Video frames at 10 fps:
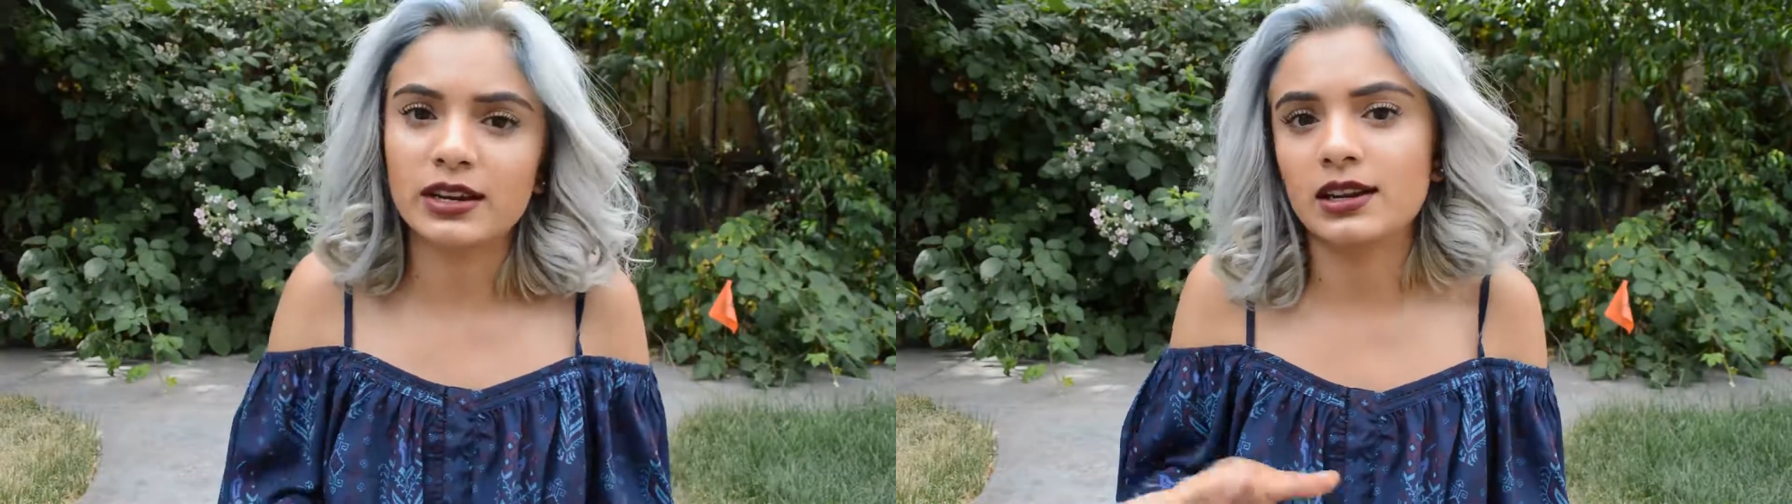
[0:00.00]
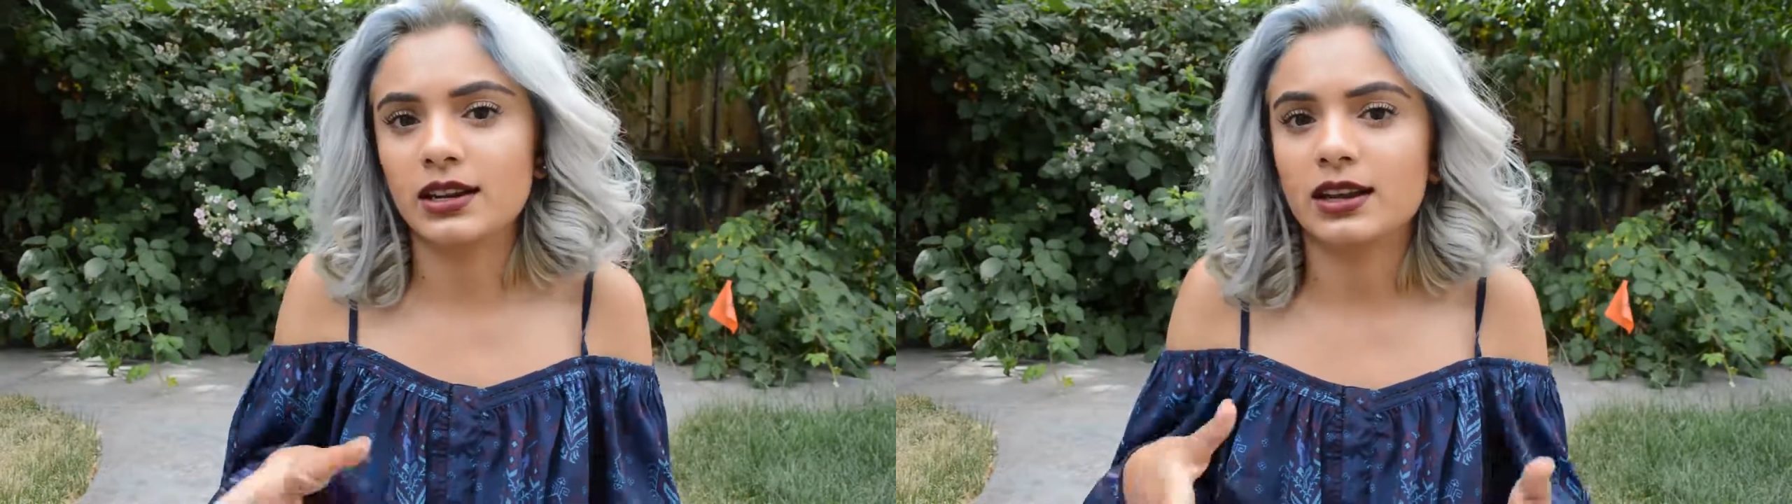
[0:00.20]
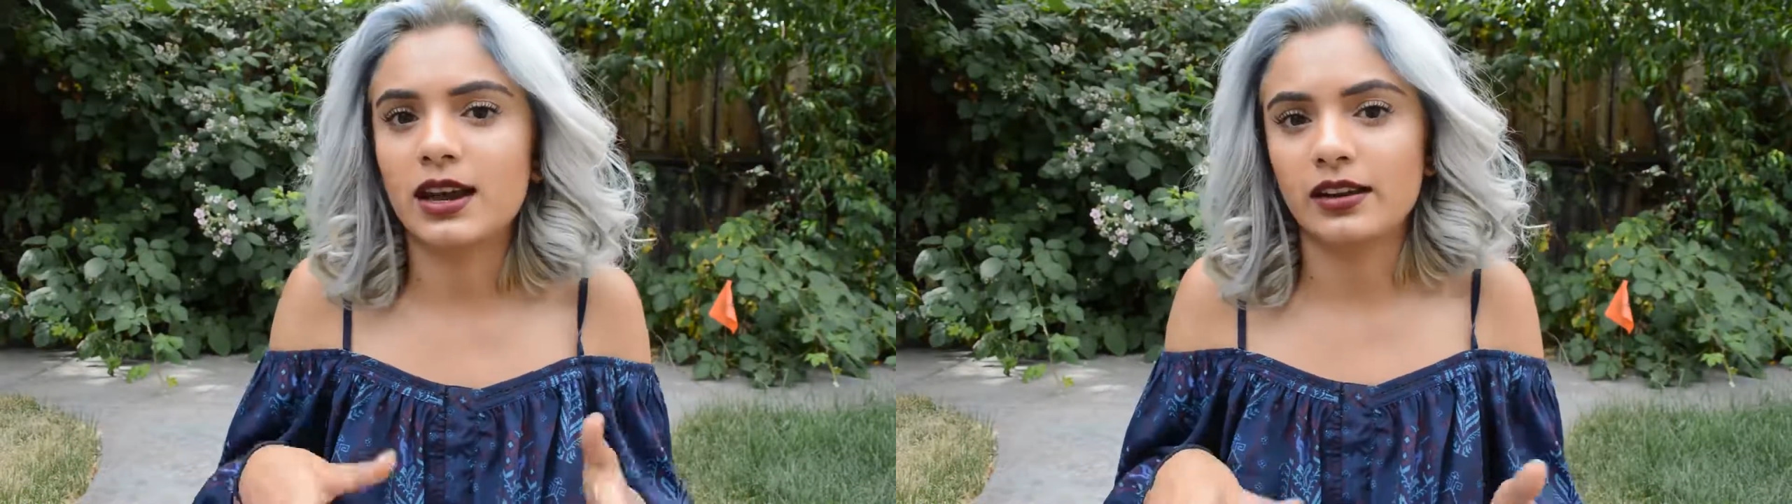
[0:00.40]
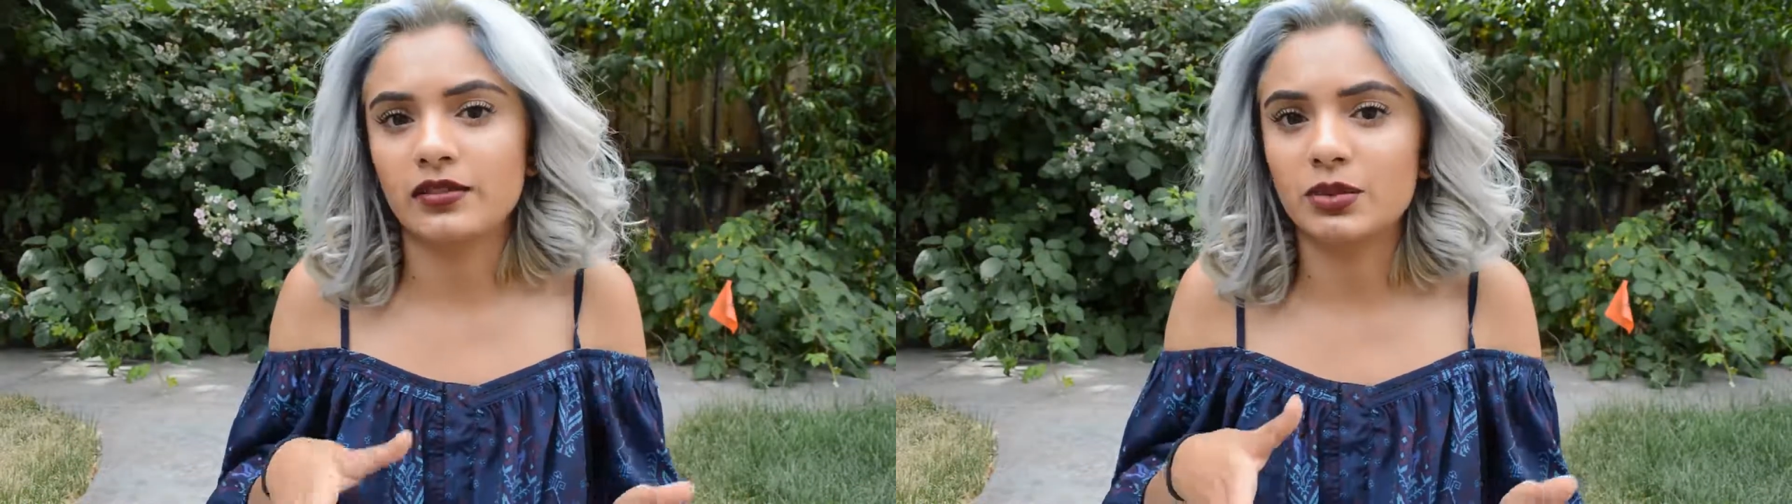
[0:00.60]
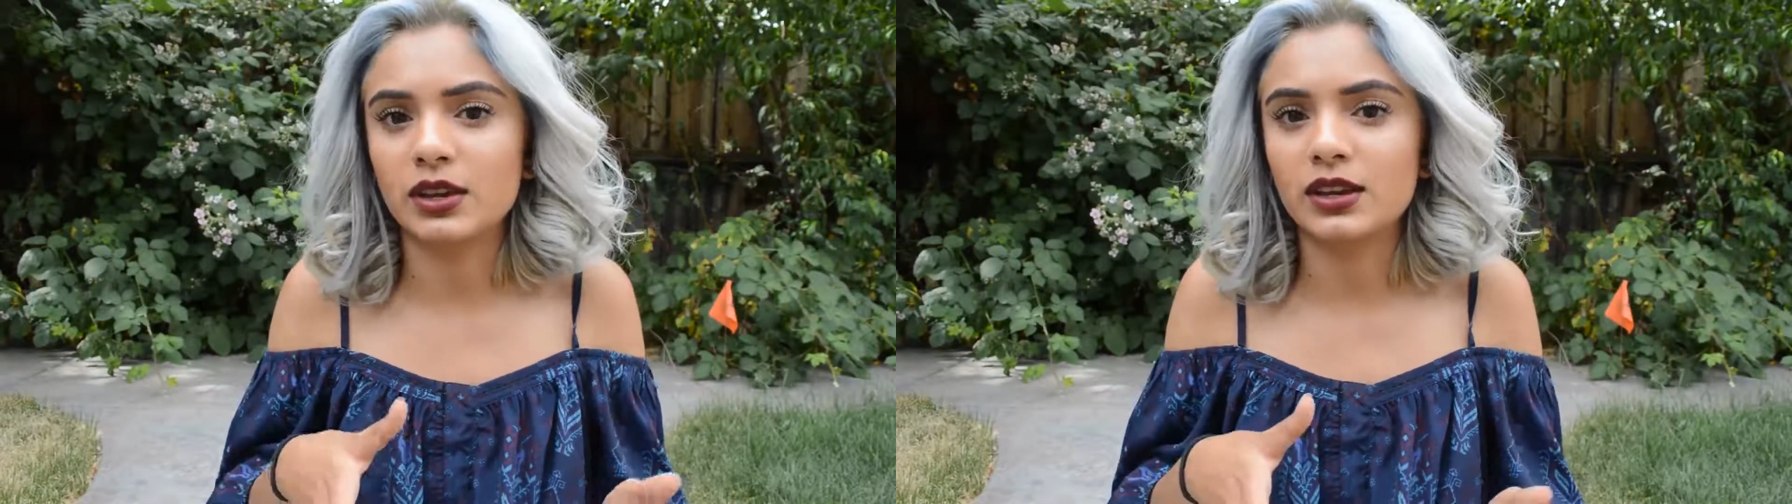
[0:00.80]
and it'd kind of
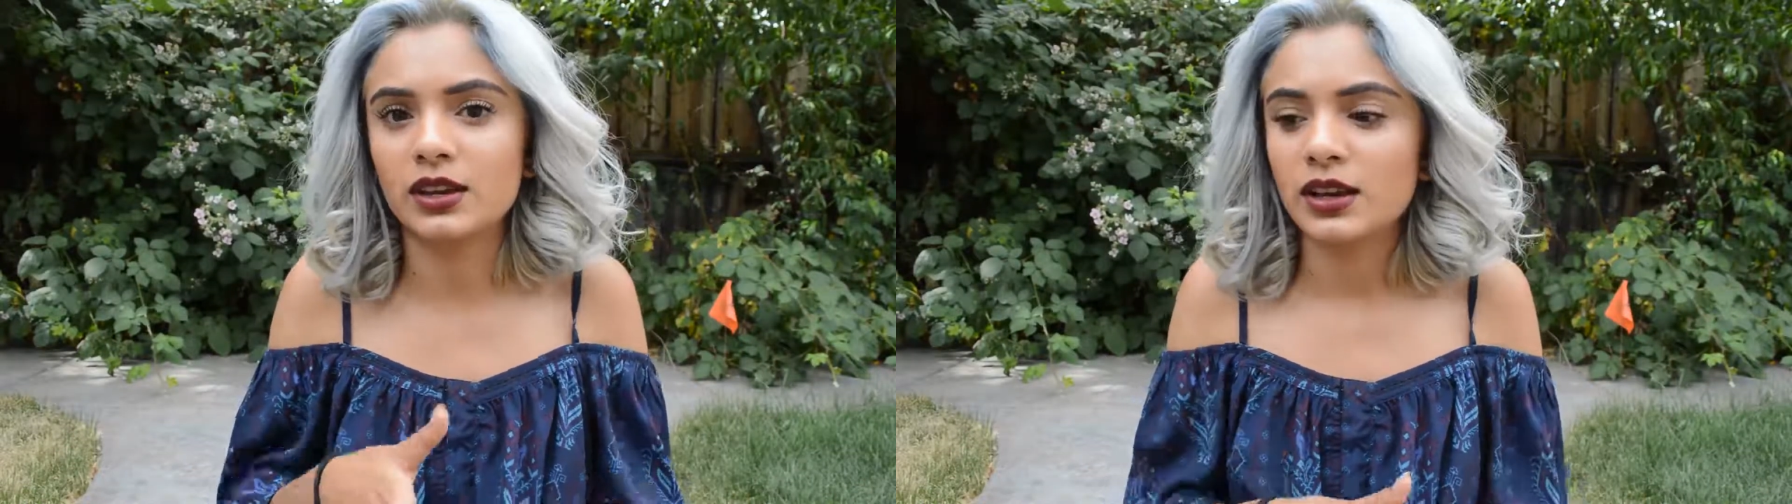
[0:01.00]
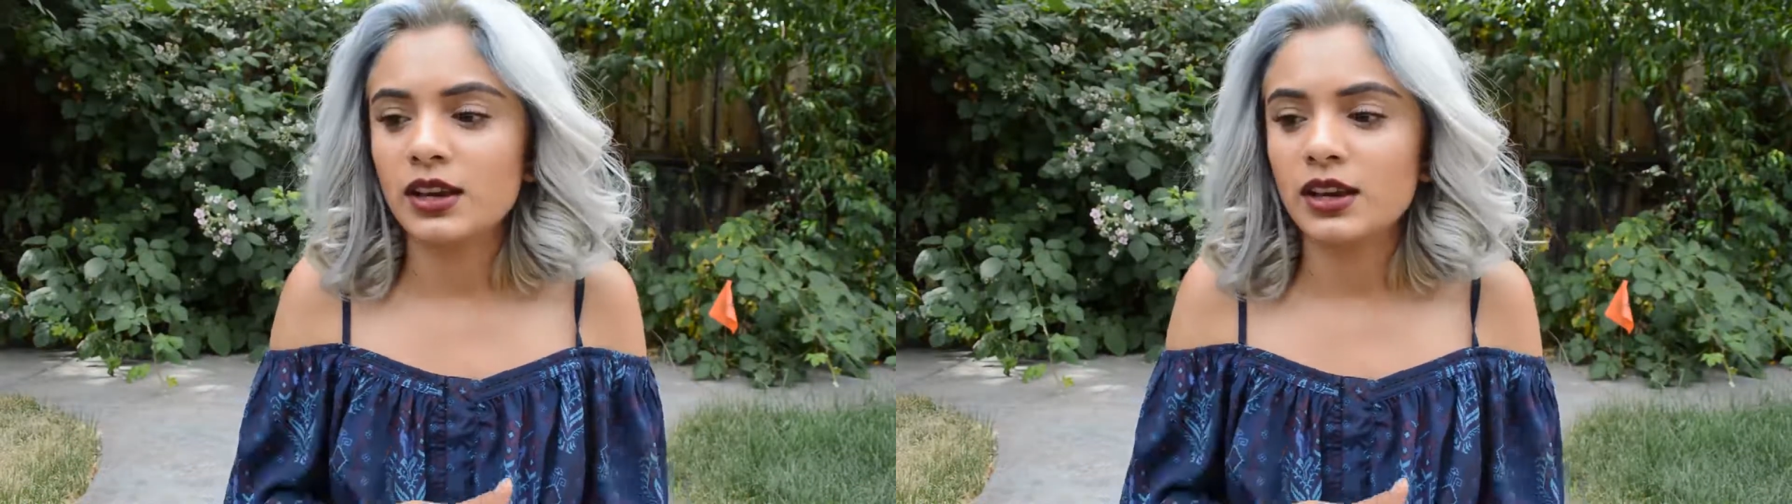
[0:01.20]
be,